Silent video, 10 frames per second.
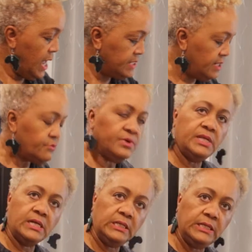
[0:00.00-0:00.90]
and I
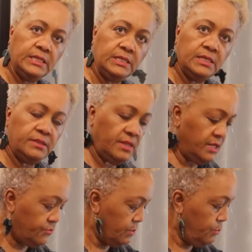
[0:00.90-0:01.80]
already cleaned it
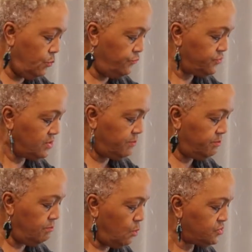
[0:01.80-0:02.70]
and removed
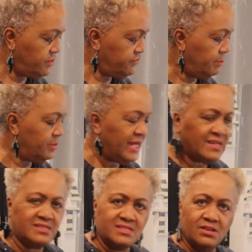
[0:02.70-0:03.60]
most of the
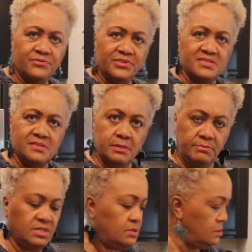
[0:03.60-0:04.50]
black stuff that's in the
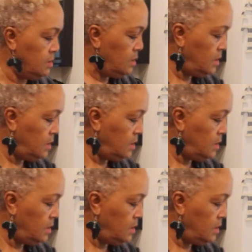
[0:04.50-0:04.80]
middle.